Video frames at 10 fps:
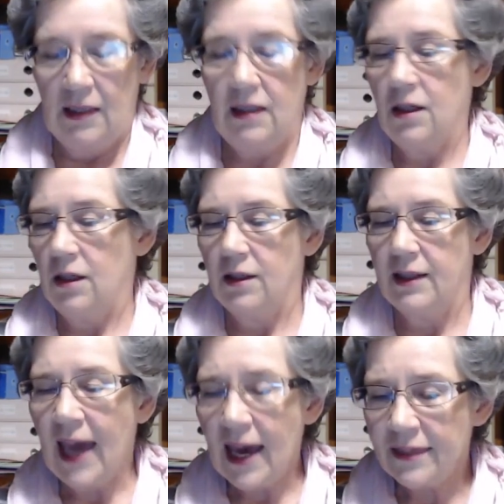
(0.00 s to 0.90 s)
Oh,
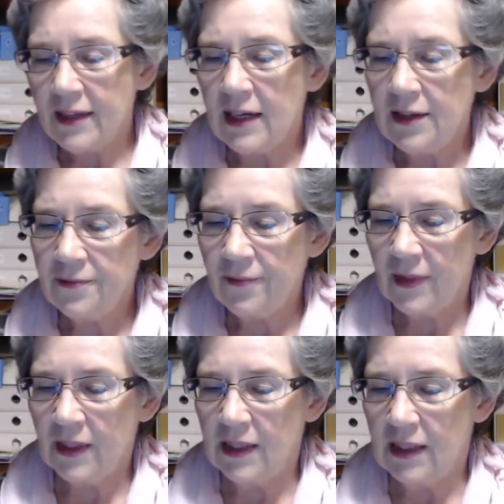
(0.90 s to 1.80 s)
Kathy.
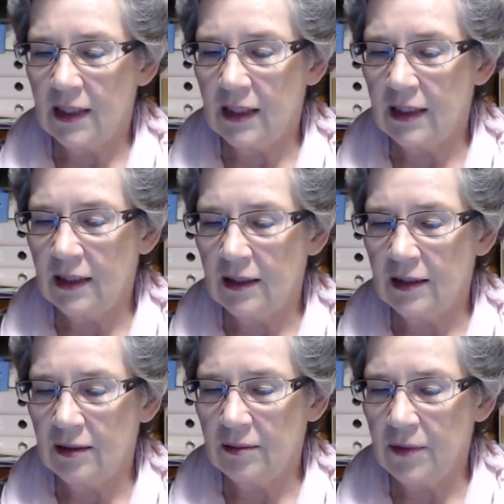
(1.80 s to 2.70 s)

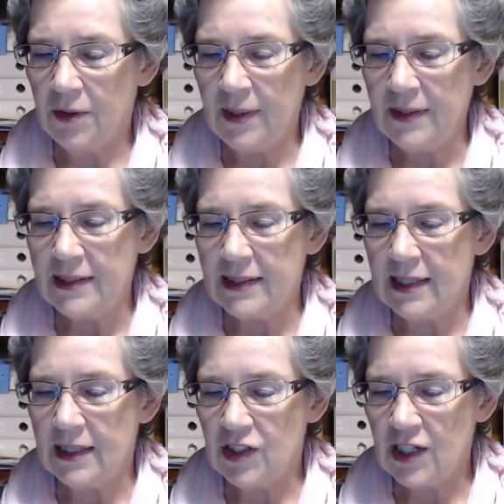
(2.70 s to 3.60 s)
Who else is
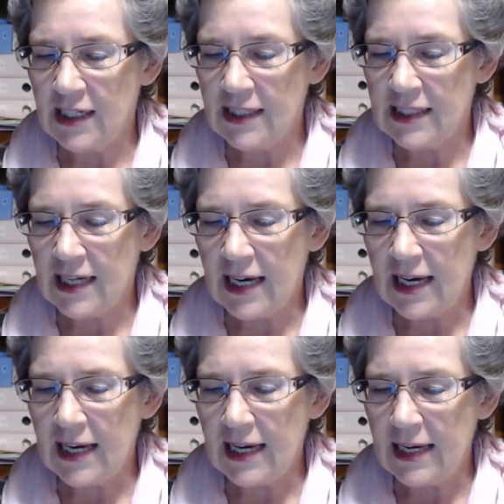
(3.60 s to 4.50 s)
here? Jenny
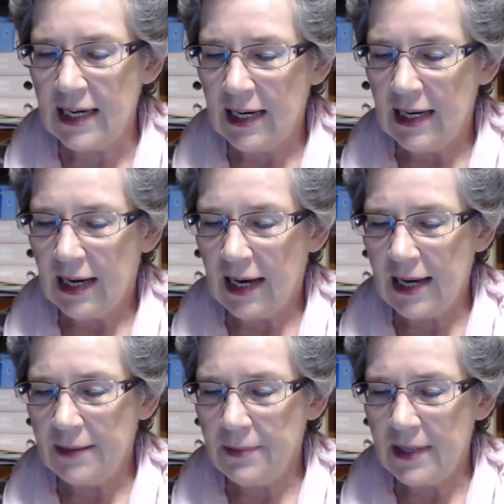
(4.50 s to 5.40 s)
T.
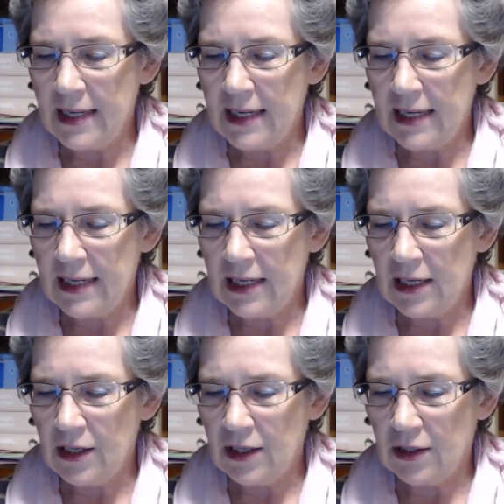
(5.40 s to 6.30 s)

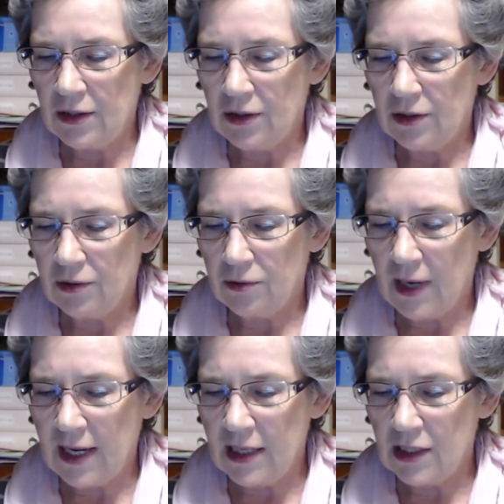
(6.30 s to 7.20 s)
Amy,
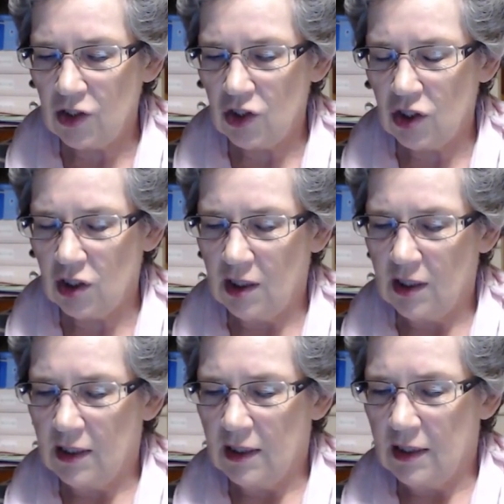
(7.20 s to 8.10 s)
Rach,
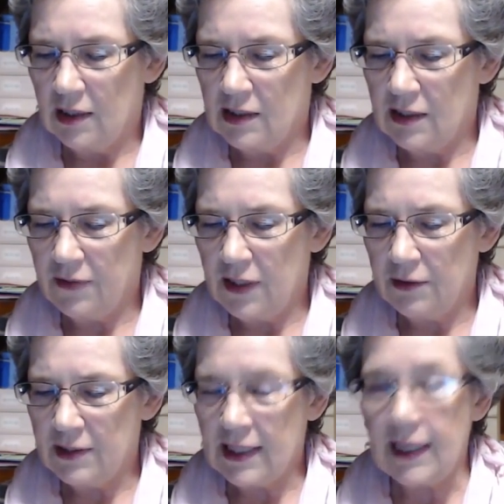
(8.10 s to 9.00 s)
Tiffany
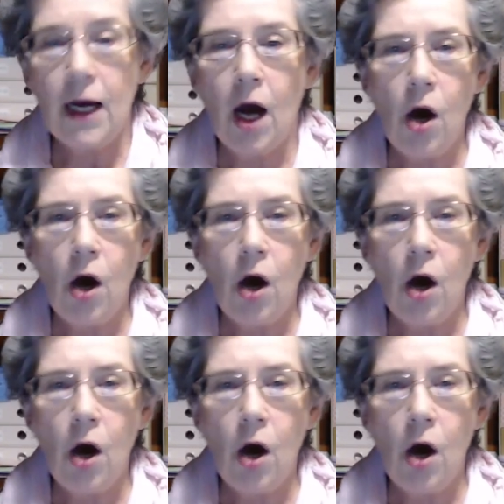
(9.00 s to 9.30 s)
Roselli.